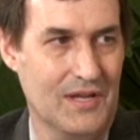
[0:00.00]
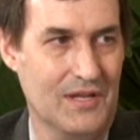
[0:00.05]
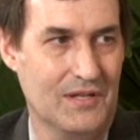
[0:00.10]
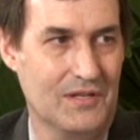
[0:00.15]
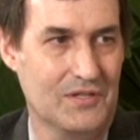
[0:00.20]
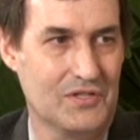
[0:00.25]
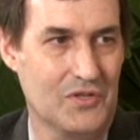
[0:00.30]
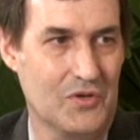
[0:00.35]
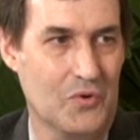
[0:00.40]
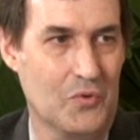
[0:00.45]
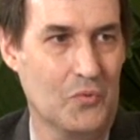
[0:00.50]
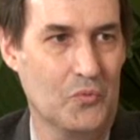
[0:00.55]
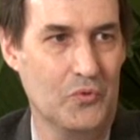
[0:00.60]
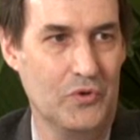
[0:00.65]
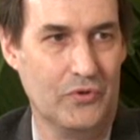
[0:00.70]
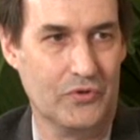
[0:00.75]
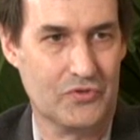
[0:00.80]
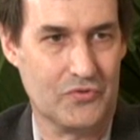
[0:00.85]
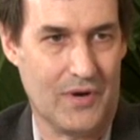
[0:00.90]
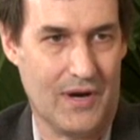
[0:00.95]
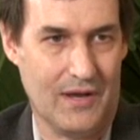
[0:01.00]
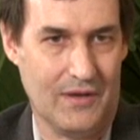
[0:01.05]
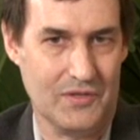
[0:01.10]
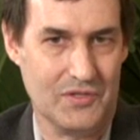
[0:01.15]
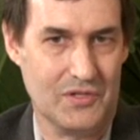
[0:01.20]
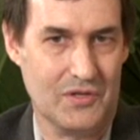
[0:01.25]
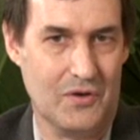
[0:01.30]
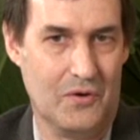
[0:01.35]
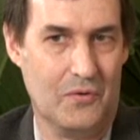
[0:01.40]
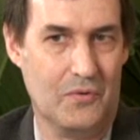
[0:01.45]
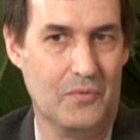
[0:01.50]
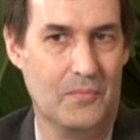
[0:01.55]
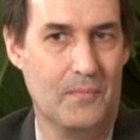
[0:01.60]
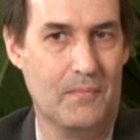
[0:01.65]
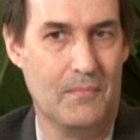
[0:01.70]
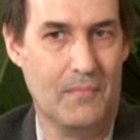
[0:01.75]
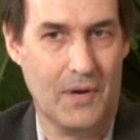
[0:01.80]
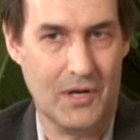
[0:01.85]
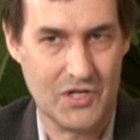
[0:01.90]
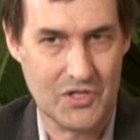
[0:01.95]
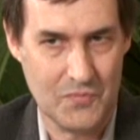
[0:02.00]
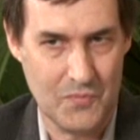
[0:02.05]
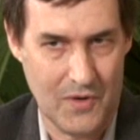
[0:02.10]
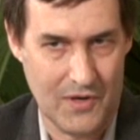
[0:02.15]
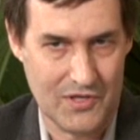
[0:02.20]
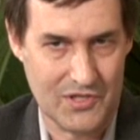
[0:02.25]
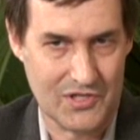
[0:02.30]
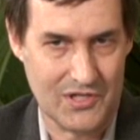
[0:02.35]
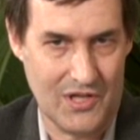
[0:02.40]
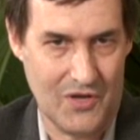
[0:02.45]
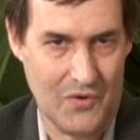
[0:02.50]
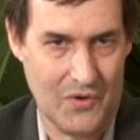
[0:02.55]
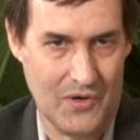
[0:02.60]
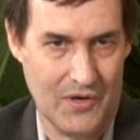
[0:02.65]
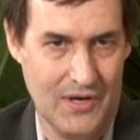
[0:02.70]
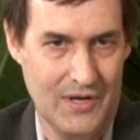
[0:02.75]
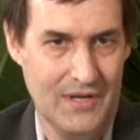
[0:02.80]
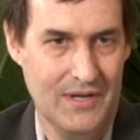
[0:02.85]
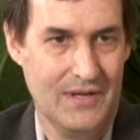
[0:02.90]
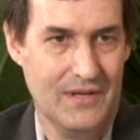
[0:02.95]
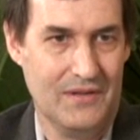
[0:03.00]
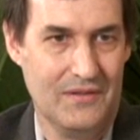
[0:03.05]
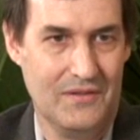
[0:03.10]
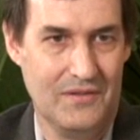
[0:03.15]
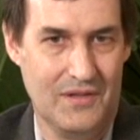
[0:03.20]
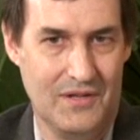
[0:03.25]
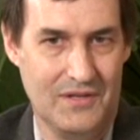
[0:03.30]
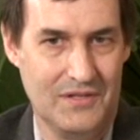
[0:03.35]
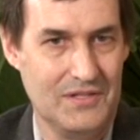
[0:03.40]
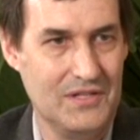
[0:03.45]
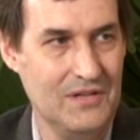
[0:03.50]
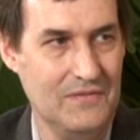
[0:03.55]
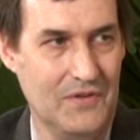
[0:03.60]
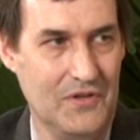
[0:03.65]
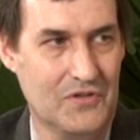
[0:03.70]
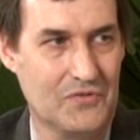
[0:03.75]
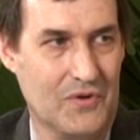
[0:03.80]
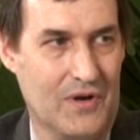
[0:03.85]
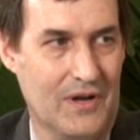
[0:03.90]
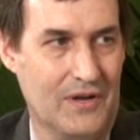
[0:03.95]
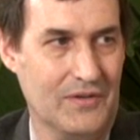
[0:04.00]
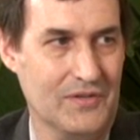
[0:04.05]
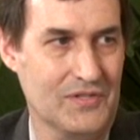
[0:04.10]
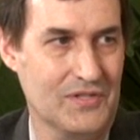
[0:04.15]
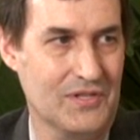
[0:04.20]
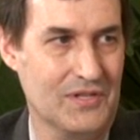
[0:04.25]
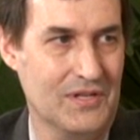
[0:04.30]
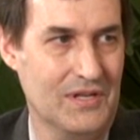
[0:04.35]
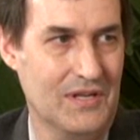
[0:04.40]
and so real trials go much slower than TV trials,